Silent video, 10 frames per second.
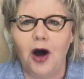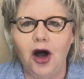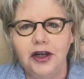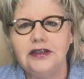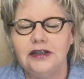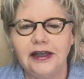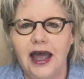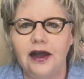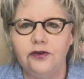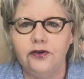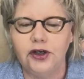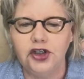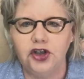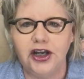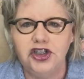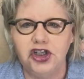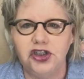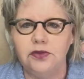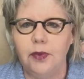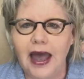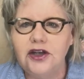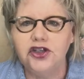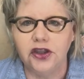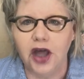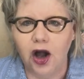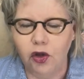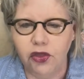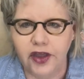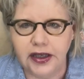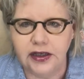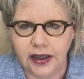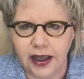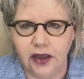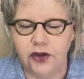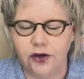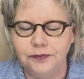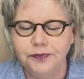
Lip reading: honestly, out of frustration, just mashing the whole thing together.